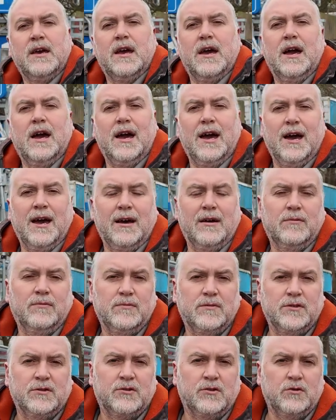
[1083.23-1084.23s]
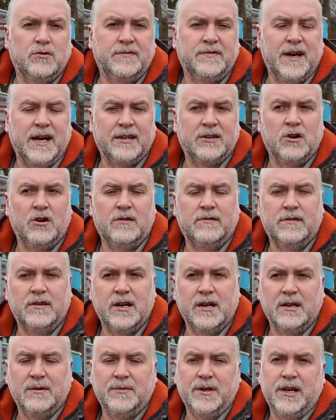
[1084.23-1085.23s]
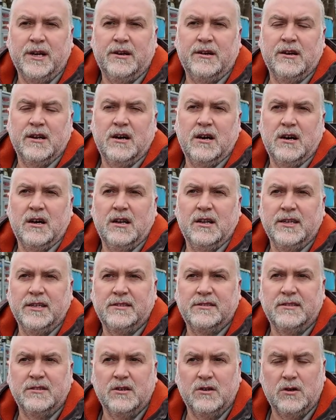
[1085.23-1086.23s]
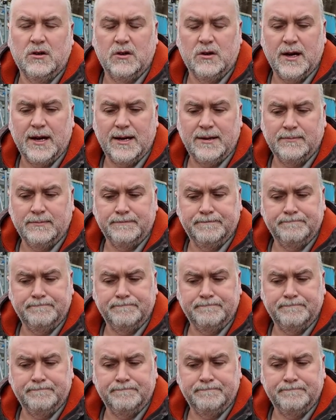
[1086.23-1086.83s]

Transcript: There's good fat cover on them there and all, like, so